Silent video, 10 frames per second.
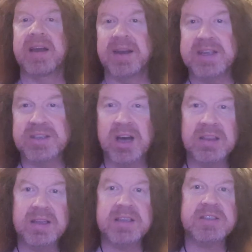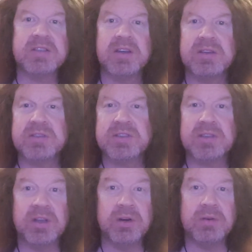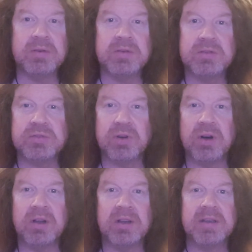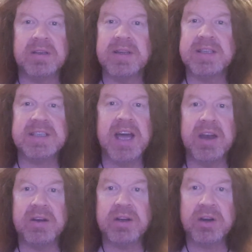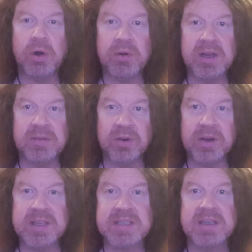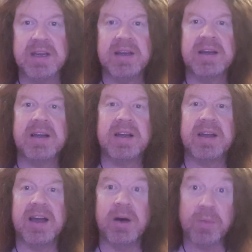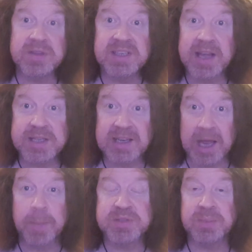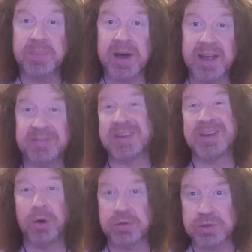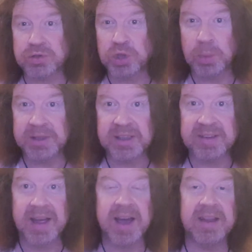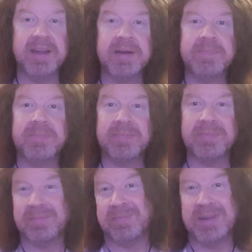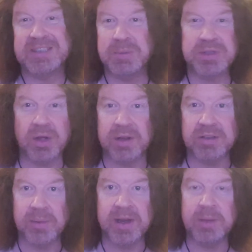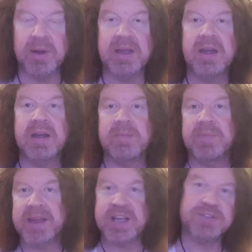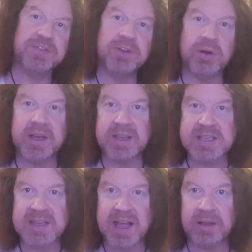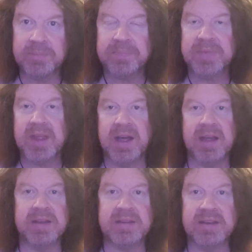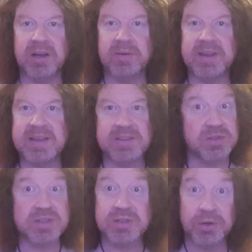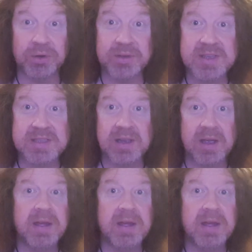And he's got this slow drawl, this kind of croaky voice. And once he gets captured by, after causing trouble in the diner, which he was going to do anyway, he gets flung in the cell and, you know, he just taunts